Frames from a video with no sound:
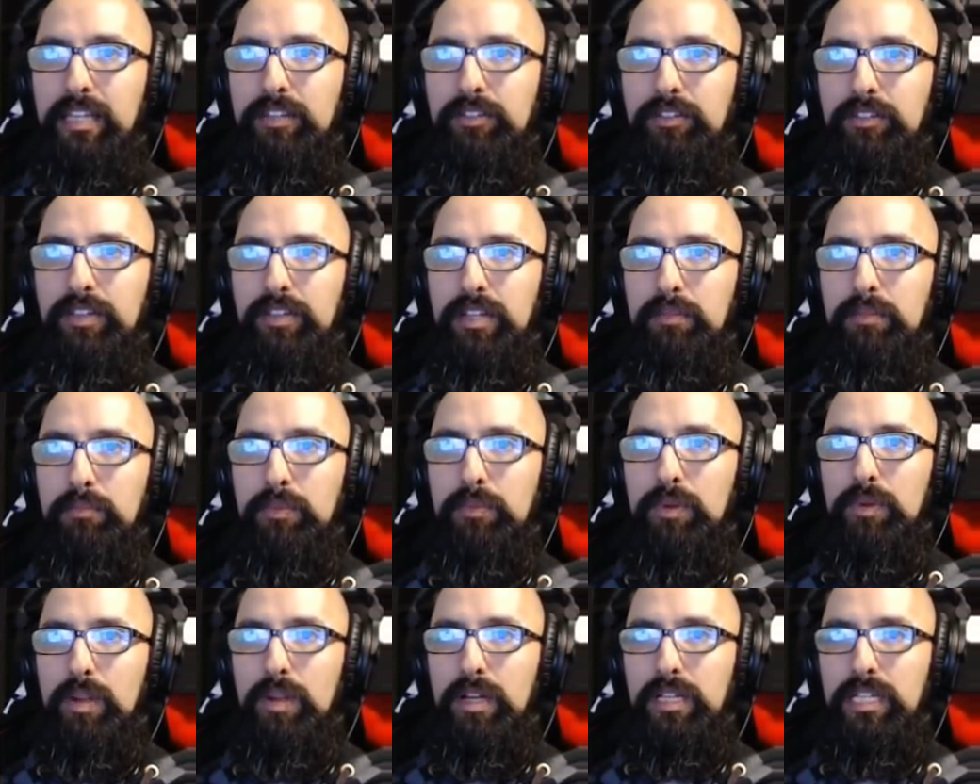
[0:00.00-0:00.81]
thank you, Team
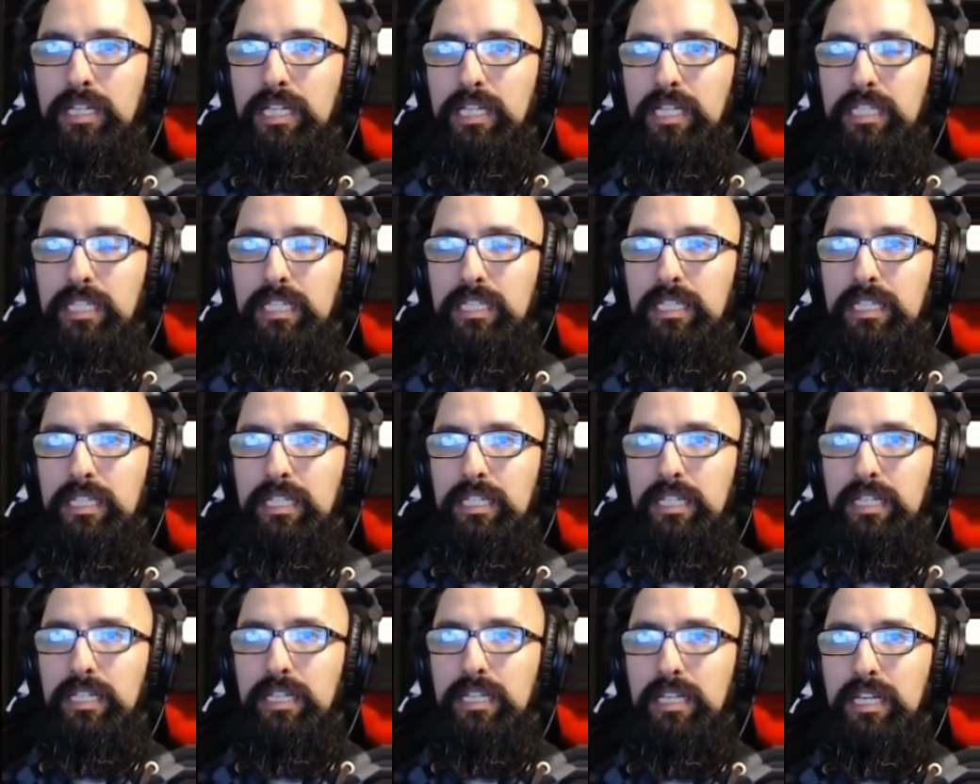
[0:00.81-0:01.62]
Rocket.
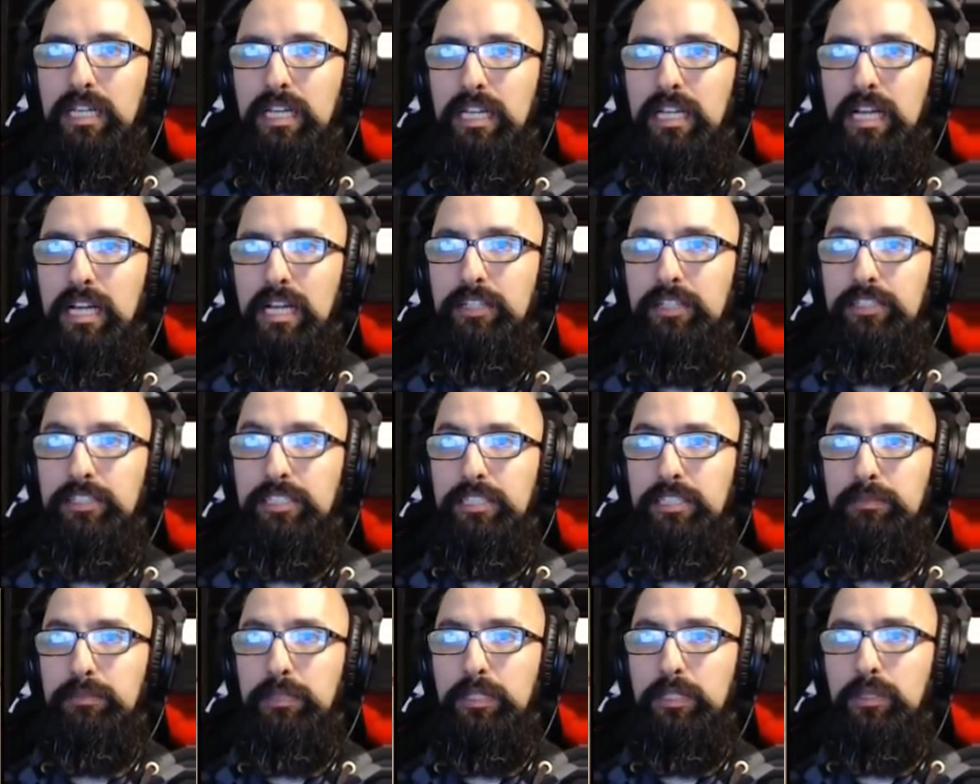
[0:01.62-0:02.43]
And now you're
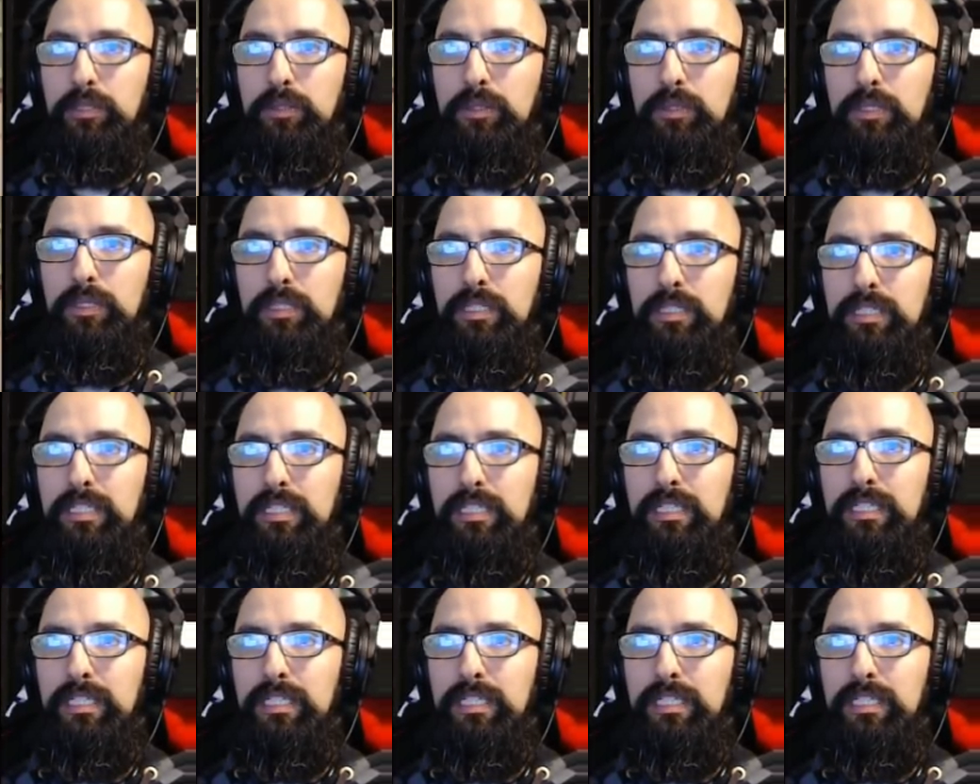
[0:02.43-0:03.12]
just going to be cool?